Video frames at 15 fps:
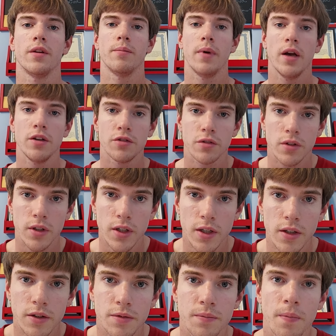in the major
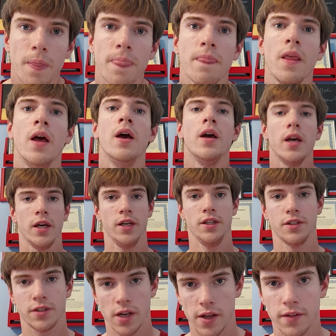leagues, he
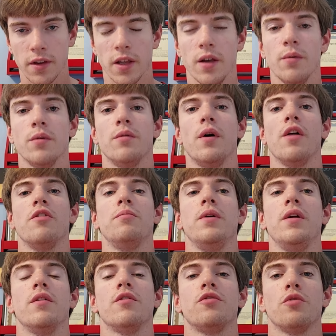said that he would rather
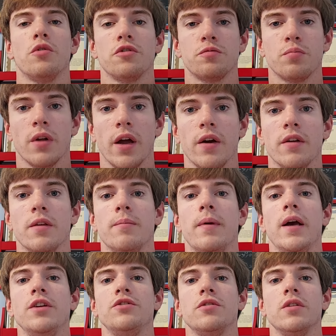be the shortest player in the
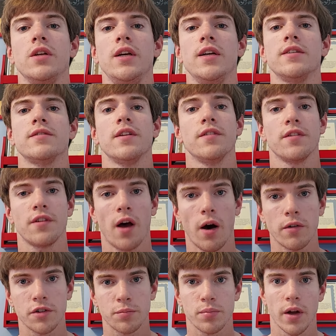major leagues than the
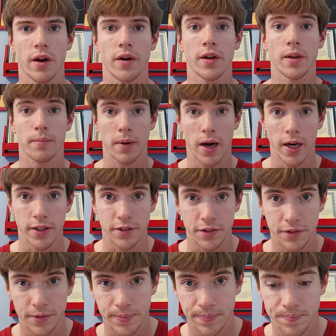tallest player in the
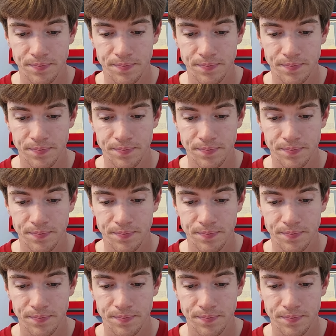minors.